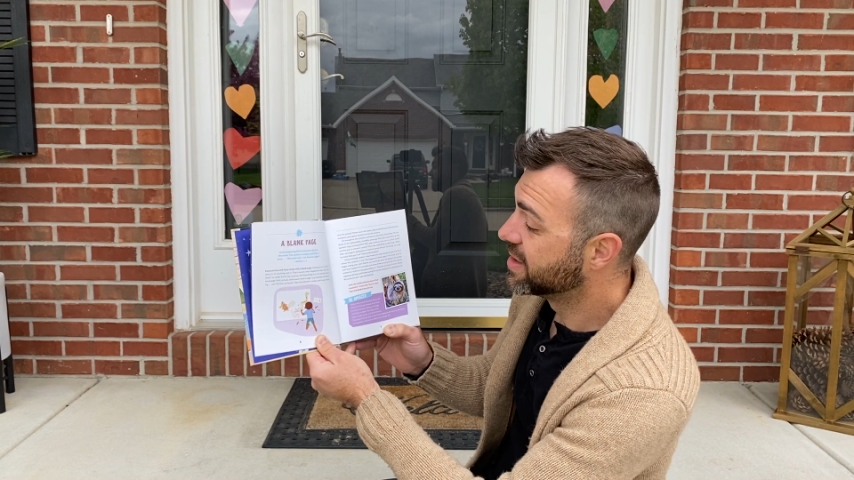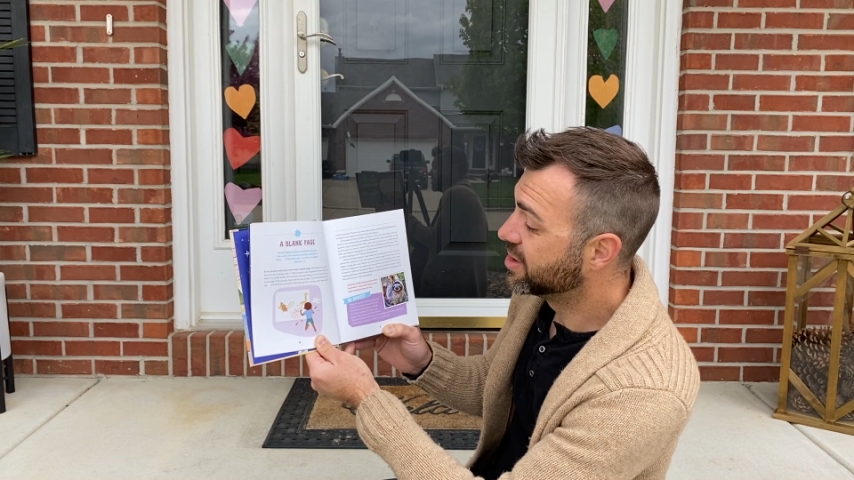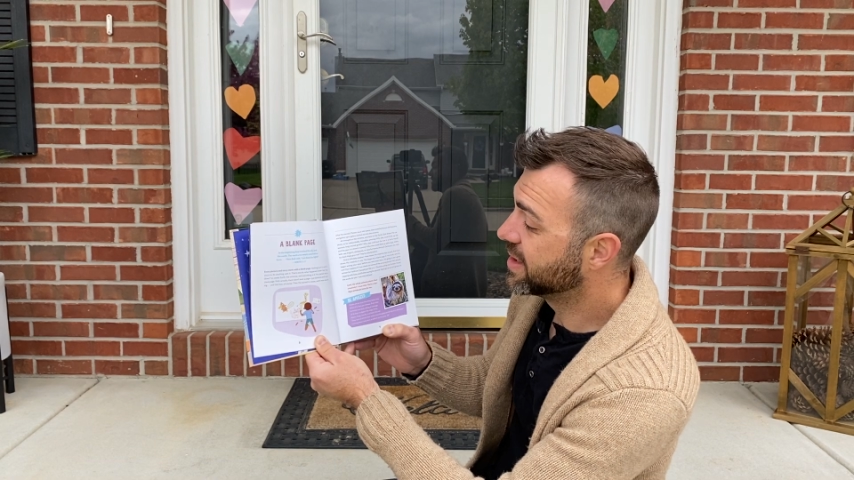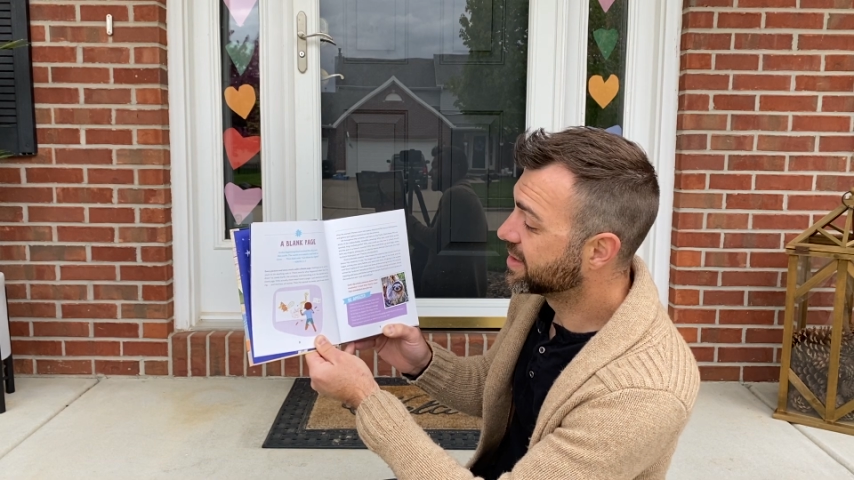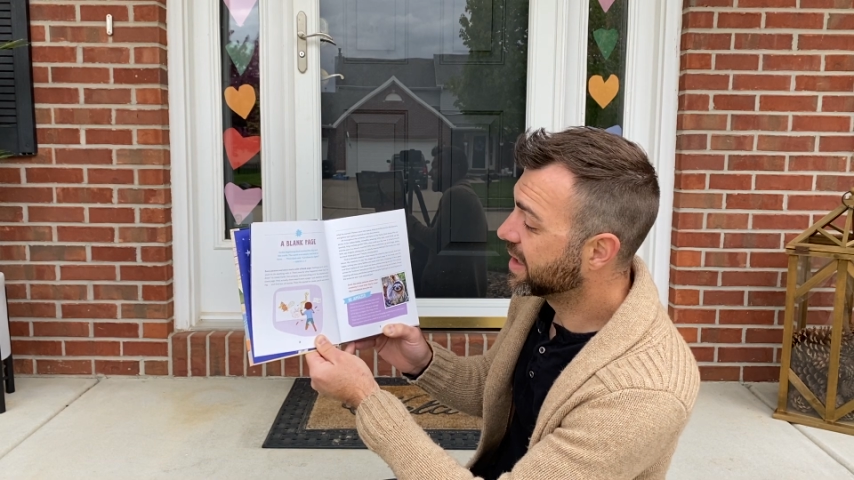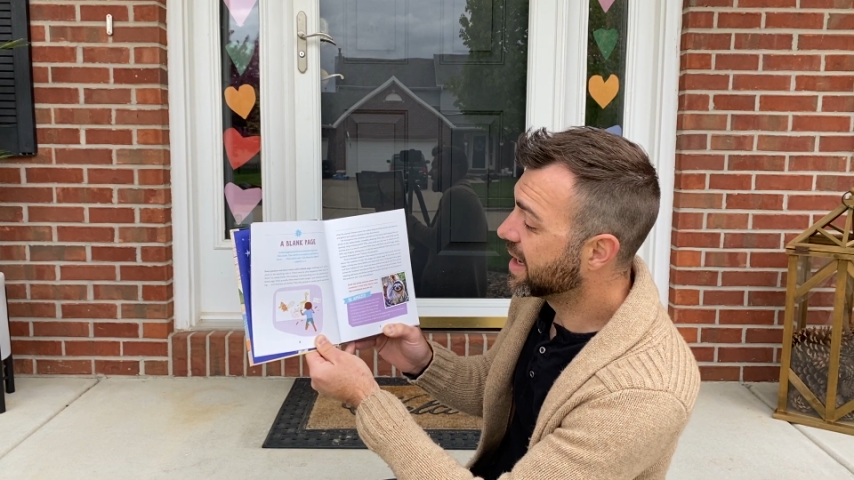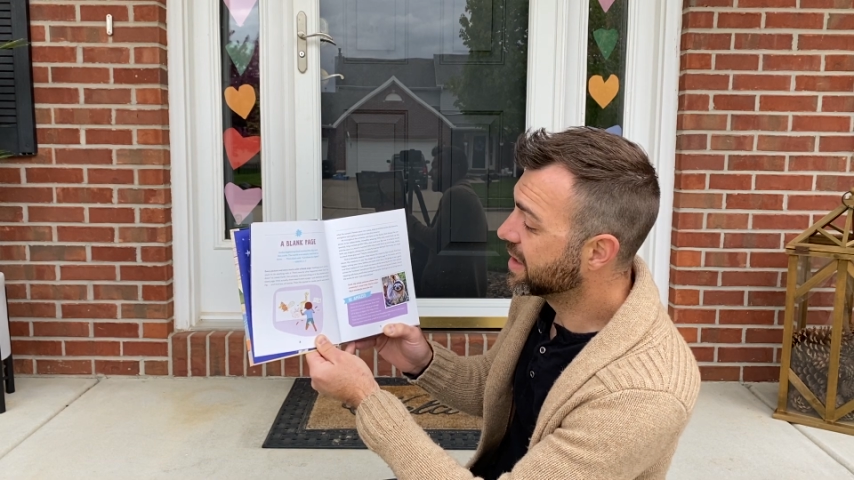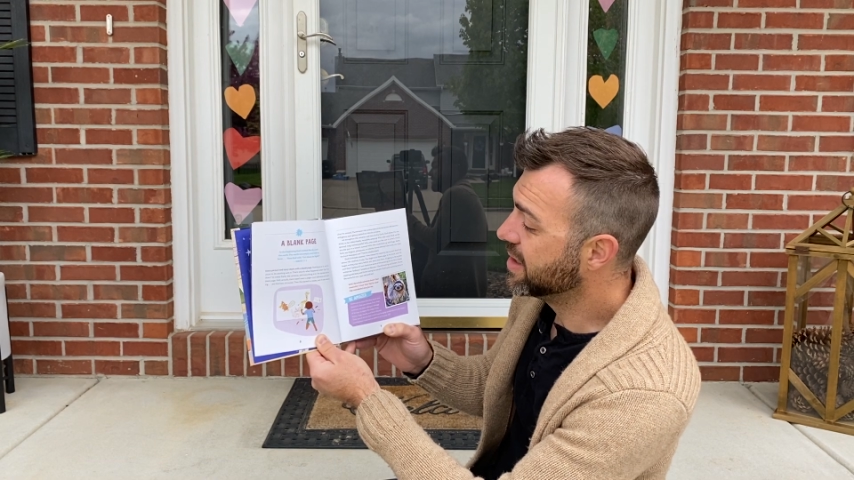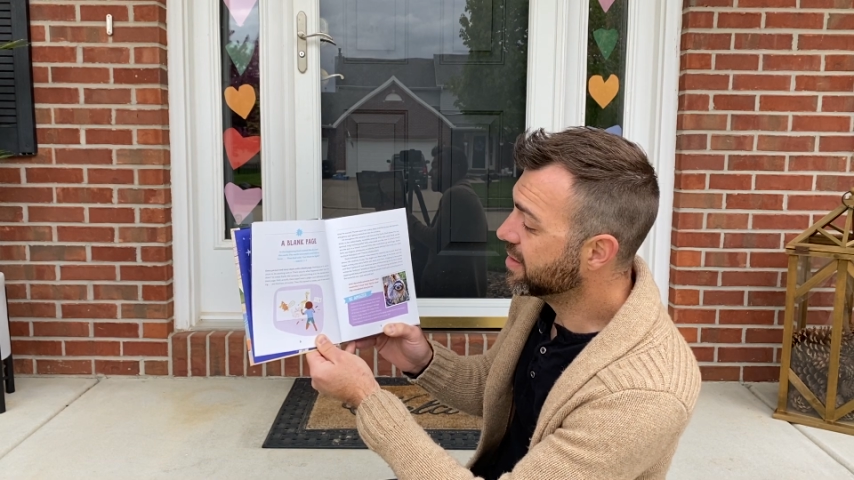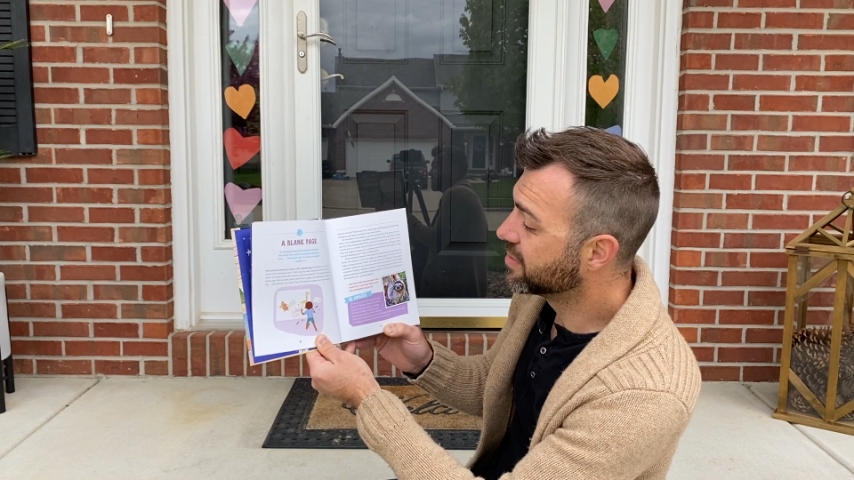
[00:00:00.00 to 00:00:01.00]
just
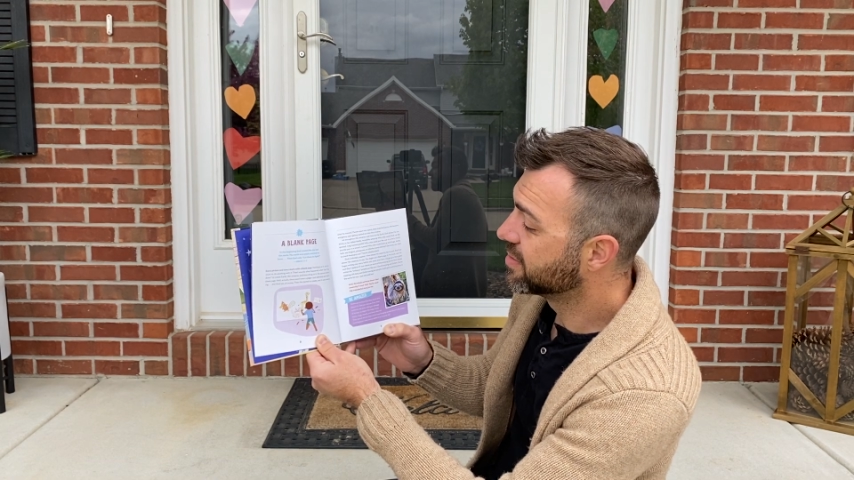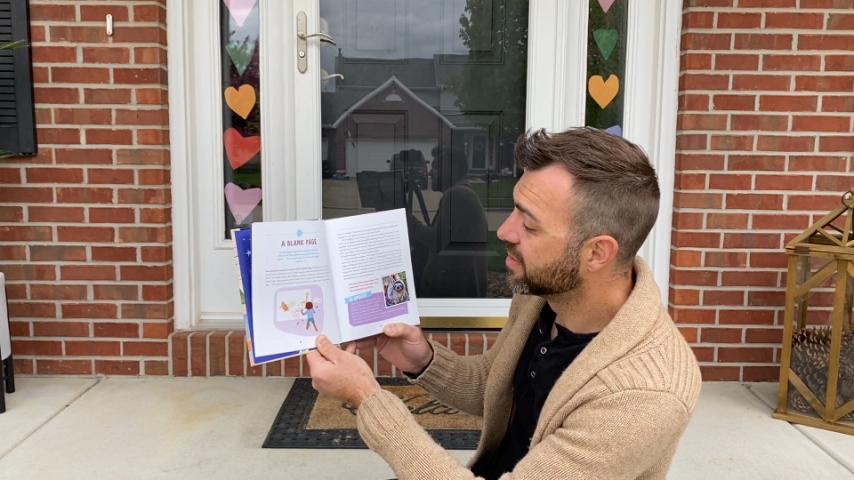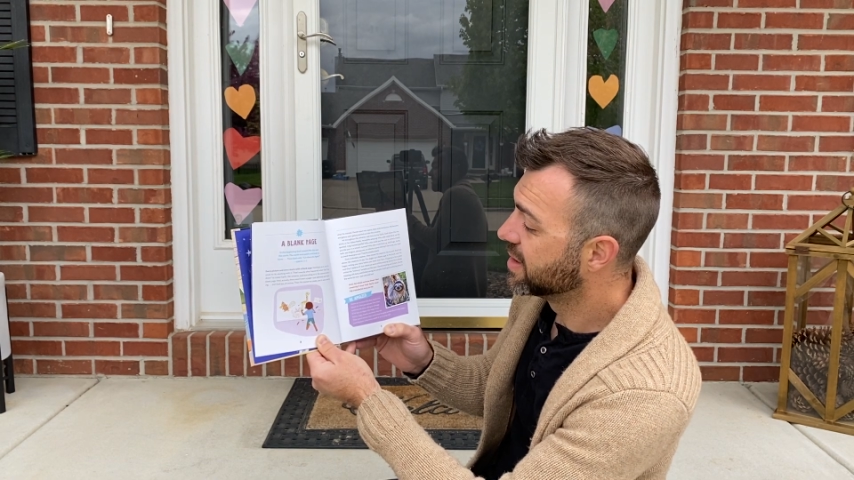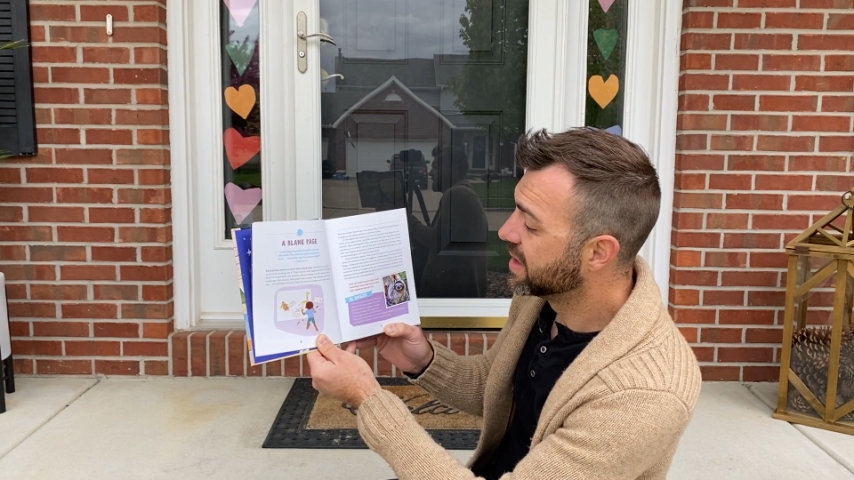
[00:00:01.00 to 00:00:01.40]
like you.